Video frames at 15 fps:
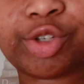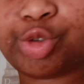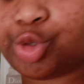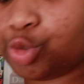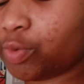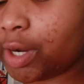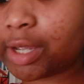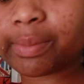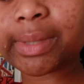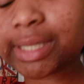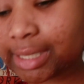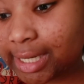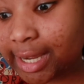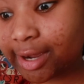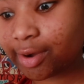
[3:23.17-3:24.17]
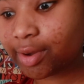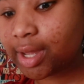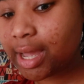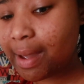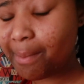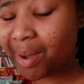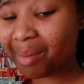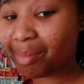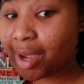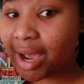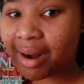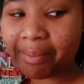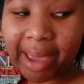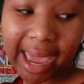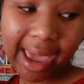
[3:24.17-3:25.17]
do recommend it now, but I'm
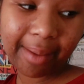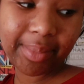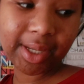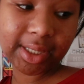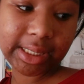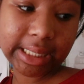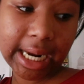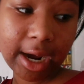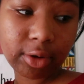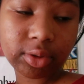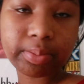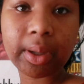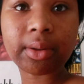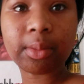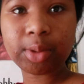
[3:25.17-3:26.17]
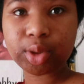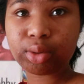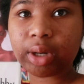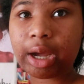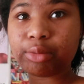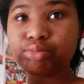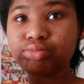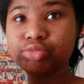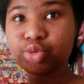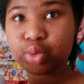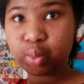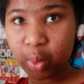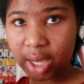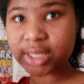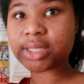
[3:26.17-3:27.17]
kind of mad because now it's probably gonna be sold out
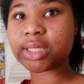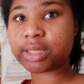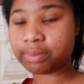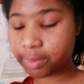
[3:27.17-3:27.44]
twice as